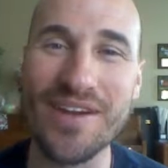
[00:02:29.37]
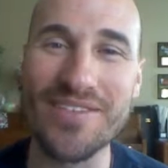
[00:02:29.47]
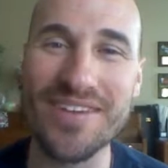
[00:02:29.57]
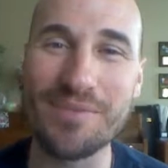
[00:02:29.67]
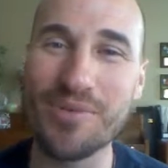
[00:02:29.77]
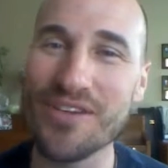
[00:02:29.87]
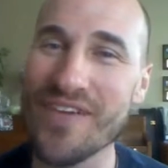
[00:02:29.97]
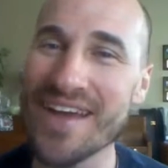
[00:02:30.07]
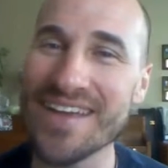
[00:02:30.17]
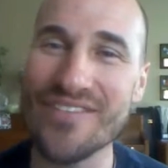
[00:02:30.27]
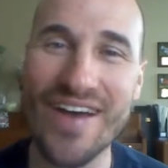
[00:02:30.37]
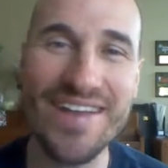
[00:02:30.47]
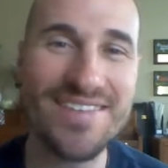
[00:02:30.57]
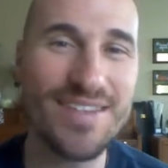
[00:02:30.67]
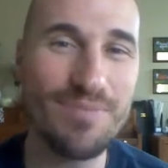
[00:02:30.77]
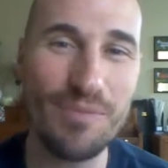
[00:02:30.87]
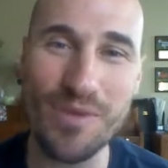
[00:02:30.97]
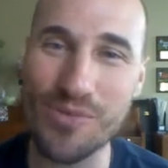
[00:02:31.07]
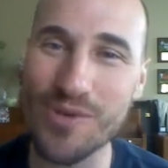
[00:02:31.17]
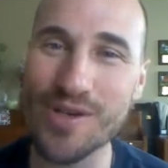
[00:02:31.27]
I was thinking, boy, if I slip up
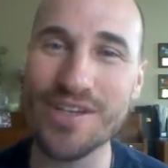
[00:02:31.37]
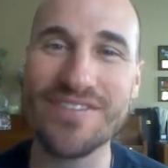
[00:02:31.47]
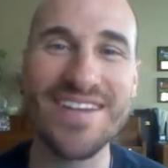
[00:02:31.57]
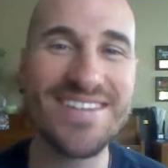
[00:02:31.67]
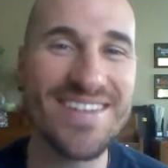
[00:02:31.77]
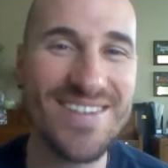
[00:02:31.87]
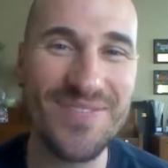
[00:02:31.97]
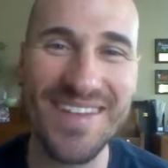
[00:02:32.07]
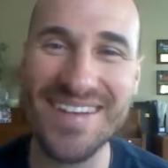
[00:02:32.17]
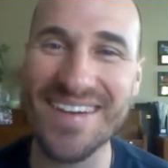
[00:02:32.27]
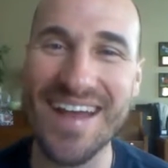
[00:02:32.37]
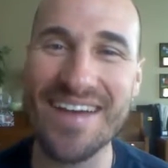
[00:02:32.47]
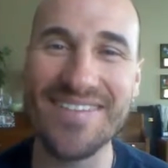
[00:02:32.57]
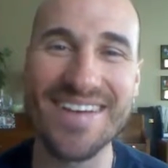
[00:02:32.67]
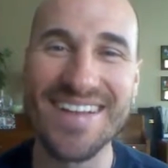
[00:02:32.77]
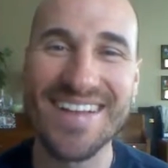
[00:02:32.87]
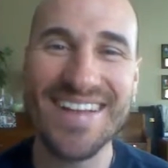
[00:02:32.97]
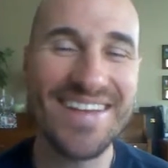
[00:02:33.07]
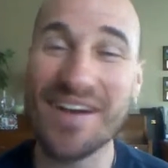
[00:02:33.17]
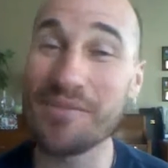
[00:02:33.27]
with a word or if I say something or I have a,
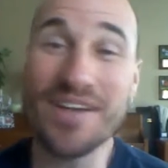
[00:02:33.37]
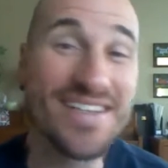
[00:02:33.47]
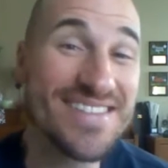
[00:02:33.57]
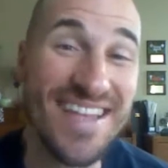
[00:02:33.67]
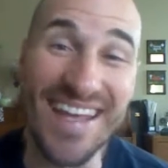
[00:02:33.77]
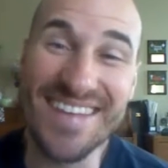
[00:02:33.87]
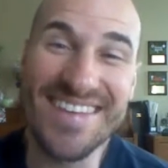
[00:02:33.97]
I'm gonna sin.